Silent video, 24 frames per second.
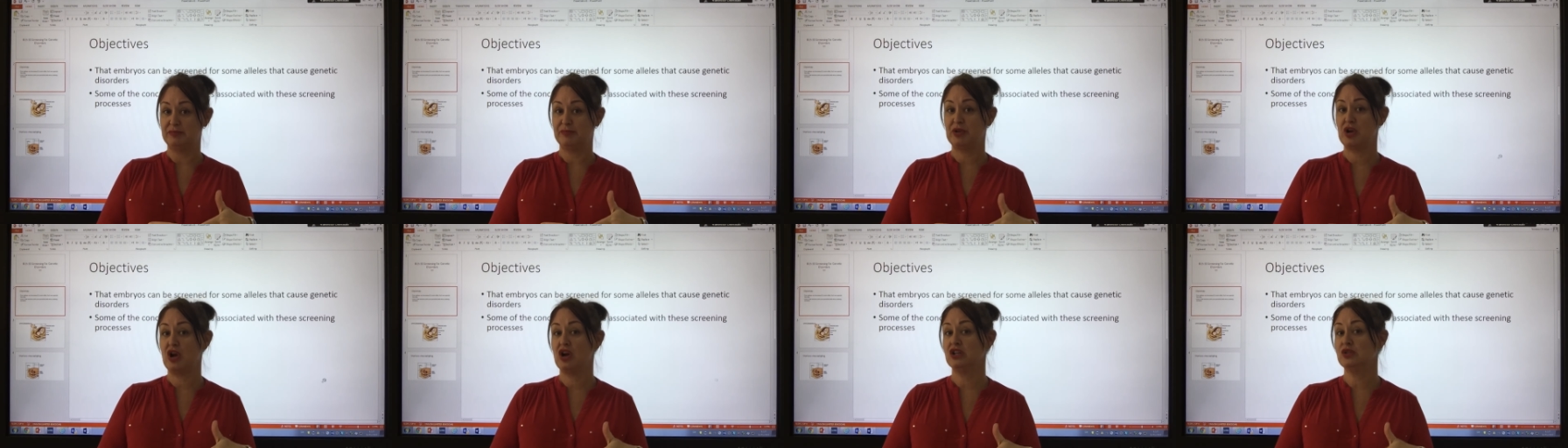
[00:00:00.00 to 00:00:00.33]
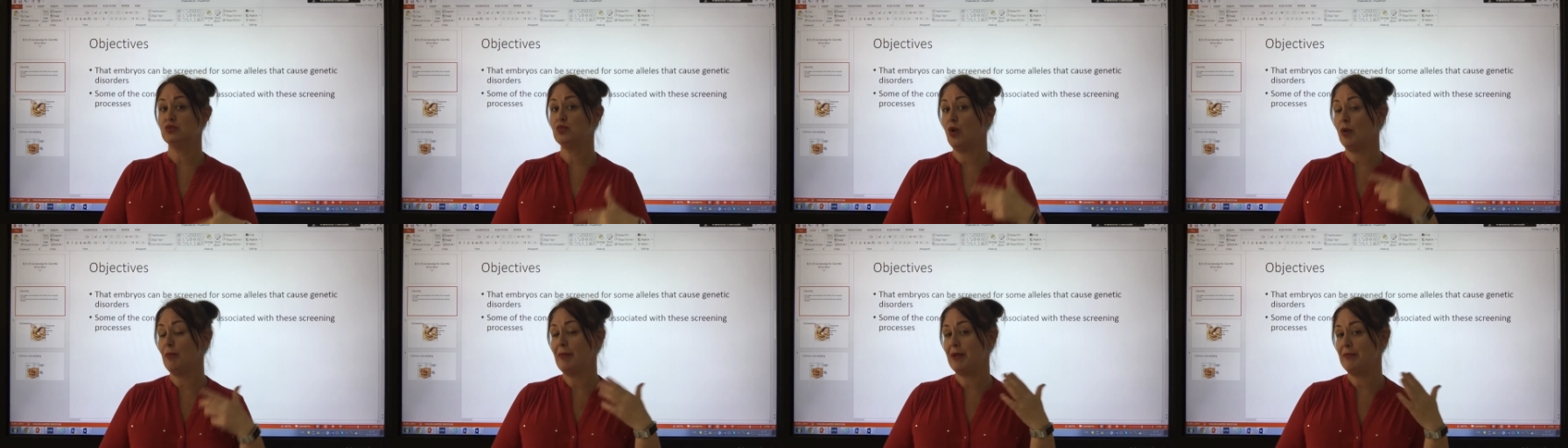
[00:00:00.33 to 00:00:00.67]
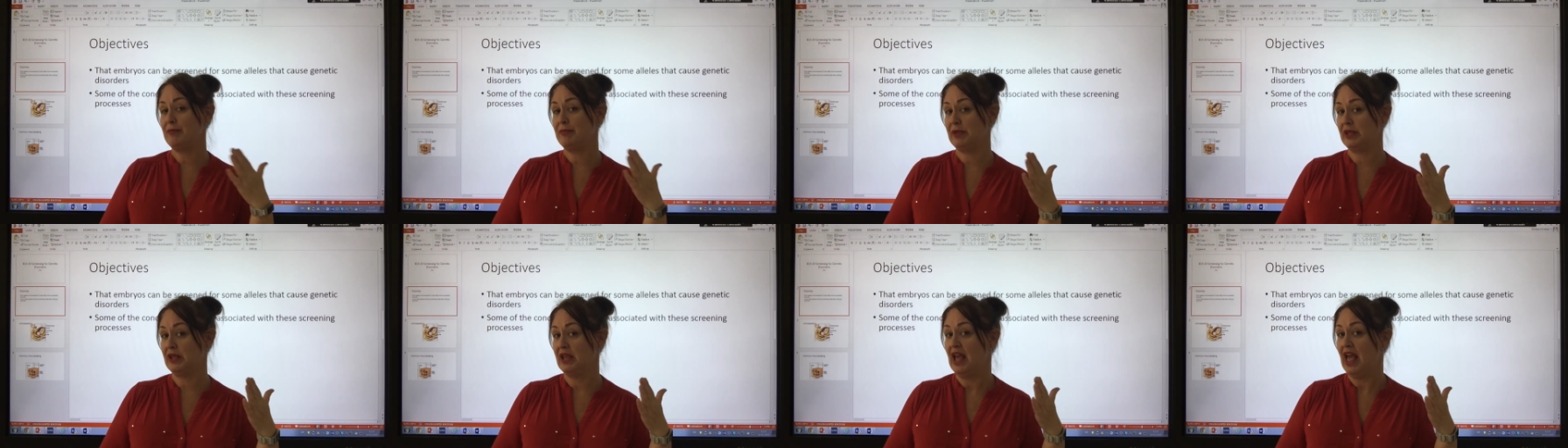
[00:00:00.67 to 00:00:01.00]
because what
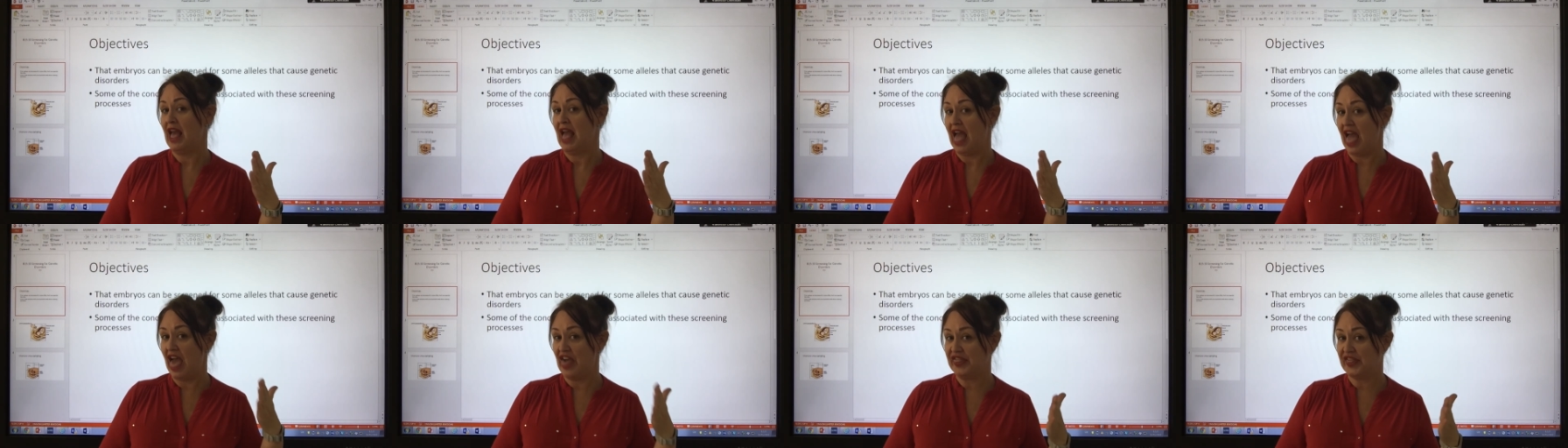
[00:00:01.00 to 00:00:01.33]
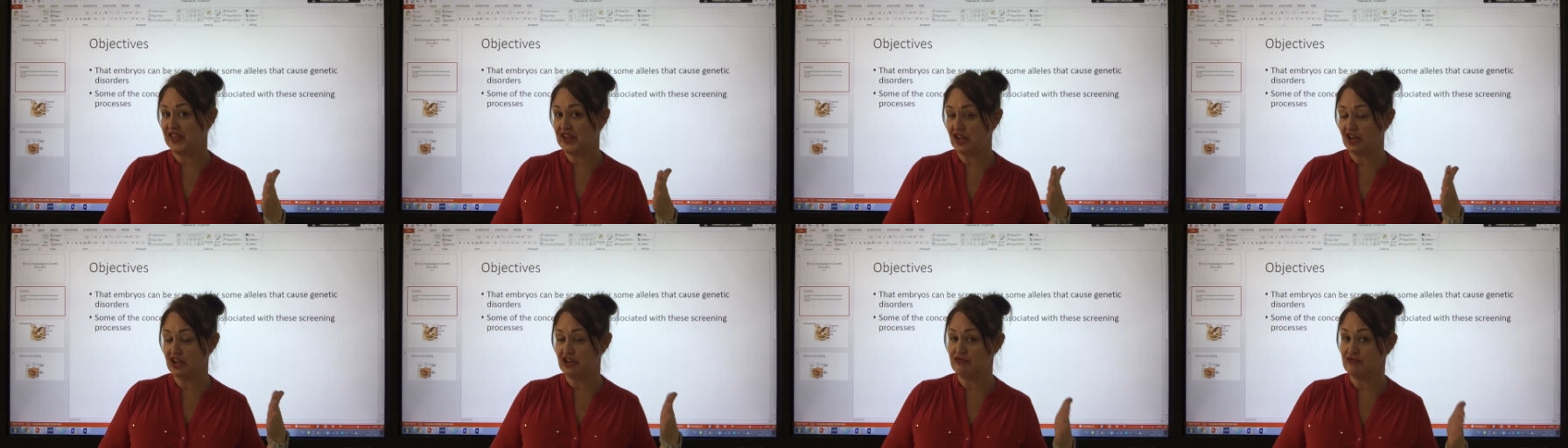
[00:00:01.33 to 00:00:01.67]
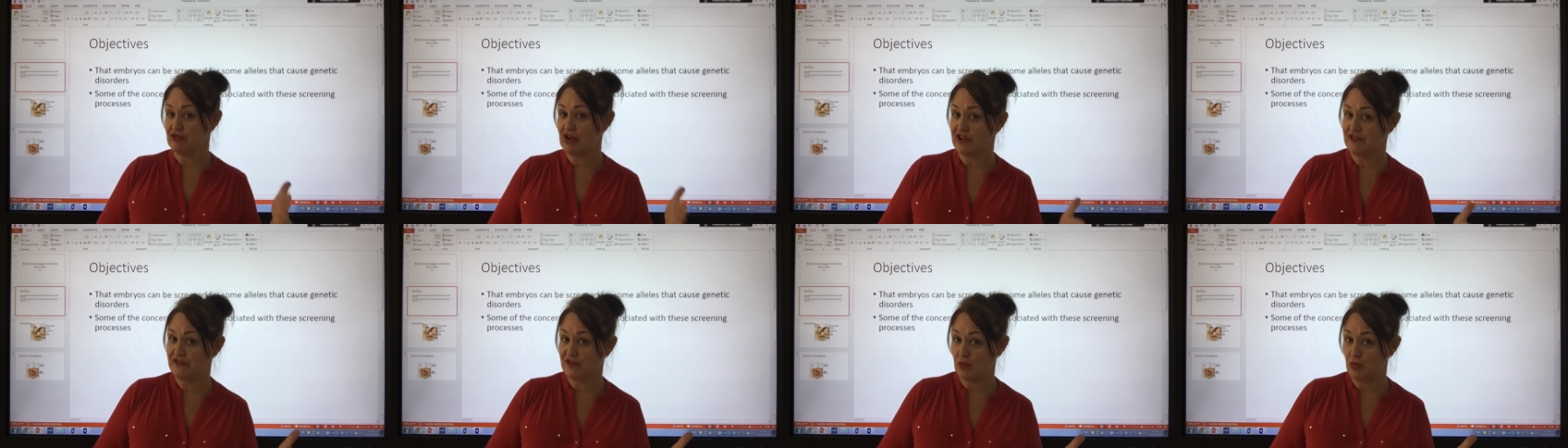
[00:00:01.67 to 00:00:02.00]
might be ethical and
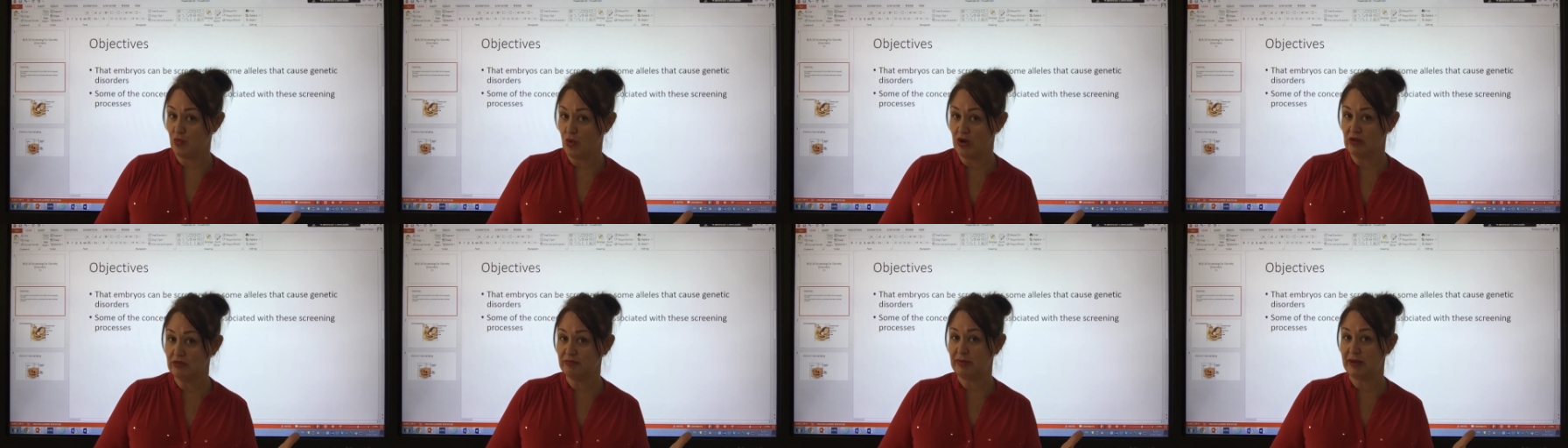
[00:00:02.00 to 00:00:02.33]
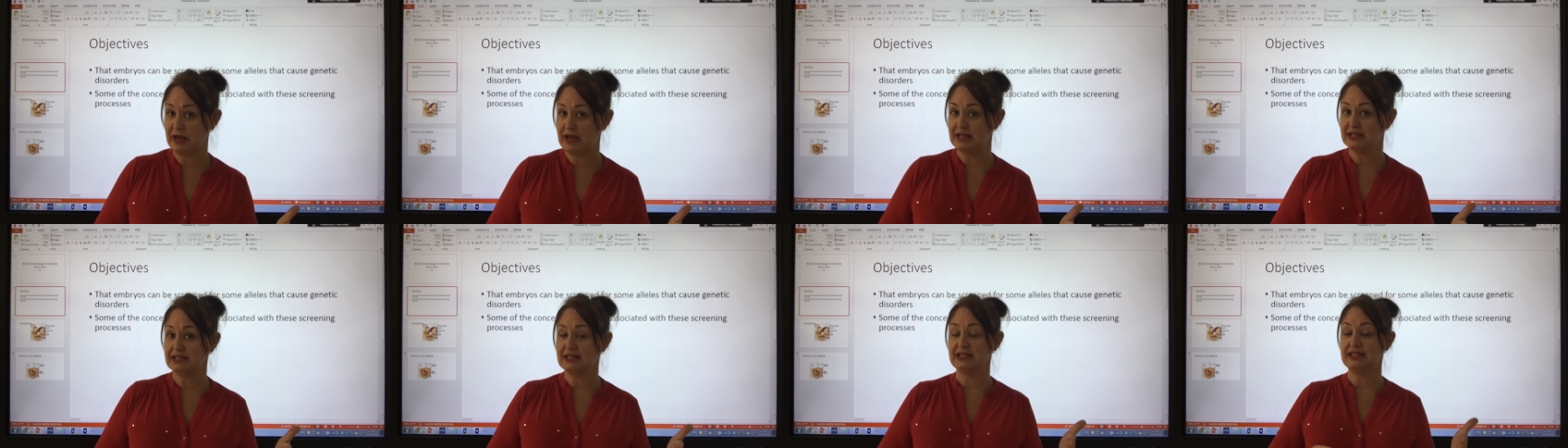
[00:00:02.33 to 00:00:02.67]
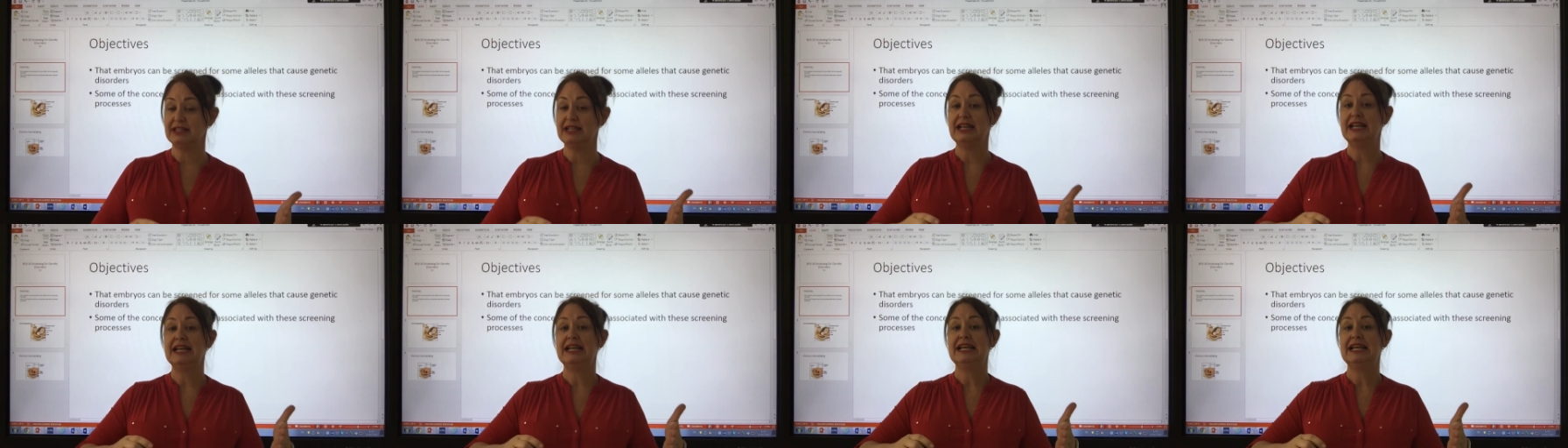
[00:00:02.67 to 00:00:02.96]
right for one person